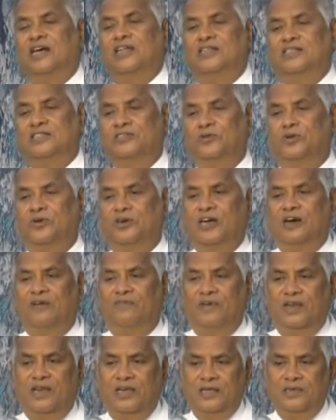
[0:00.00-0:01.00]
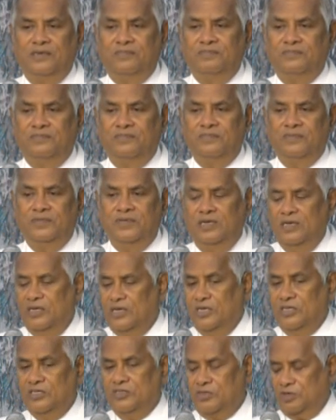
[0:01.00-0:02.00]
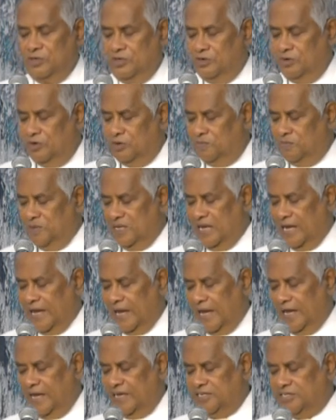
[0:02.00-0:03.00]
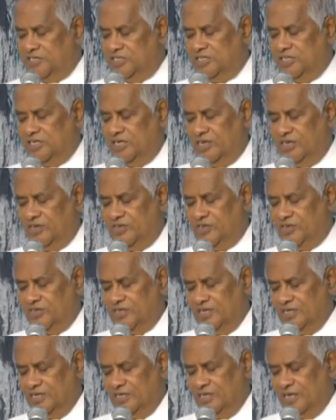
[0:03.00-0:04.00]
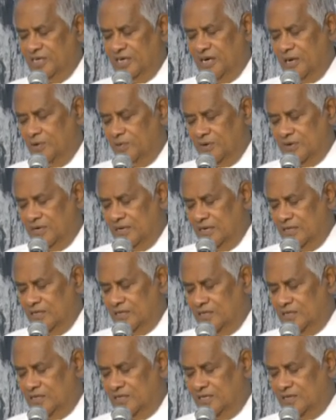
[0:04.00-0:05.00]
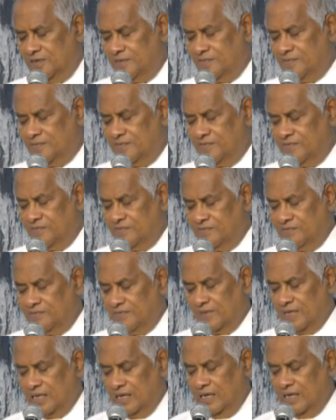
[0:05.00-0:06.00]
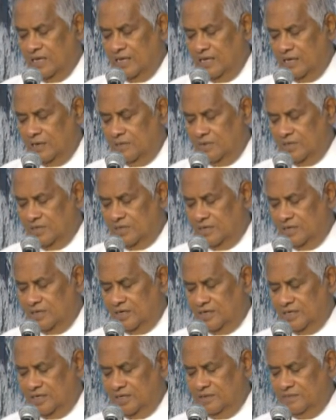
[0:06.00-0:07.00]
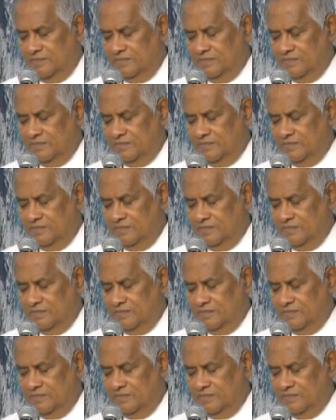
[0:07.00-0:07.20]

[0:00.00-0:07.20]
there is no kavala. So don't be anxious about anything. Number 30,